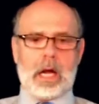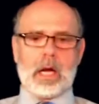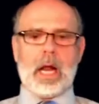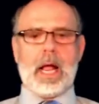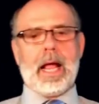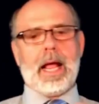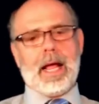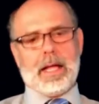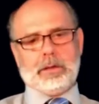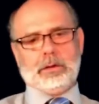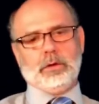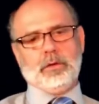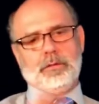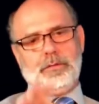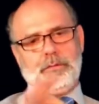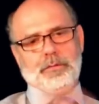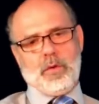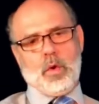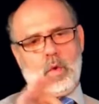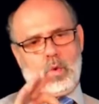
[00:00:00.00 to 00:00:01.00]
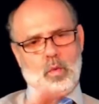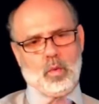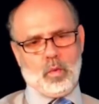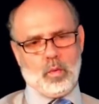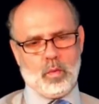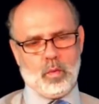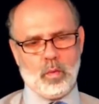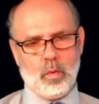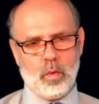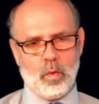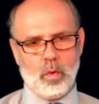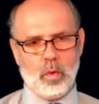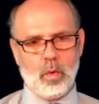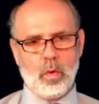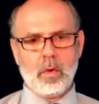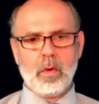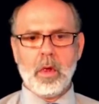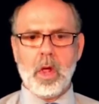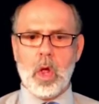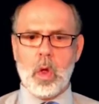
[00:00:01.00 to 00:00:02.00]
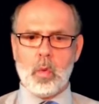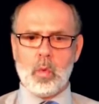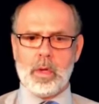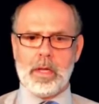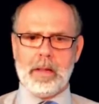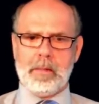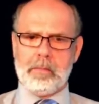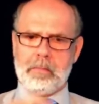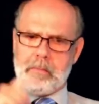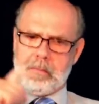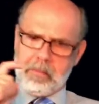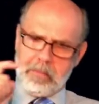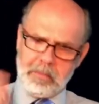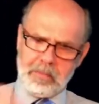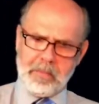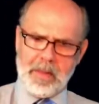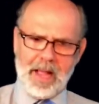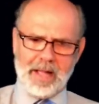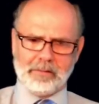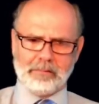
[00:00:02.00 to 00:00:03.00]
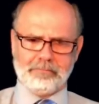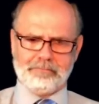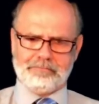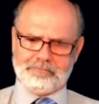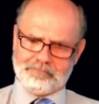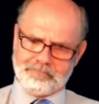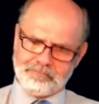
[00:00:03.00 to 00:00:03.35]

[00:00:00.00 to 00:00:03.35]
Regardless, it is important to have access.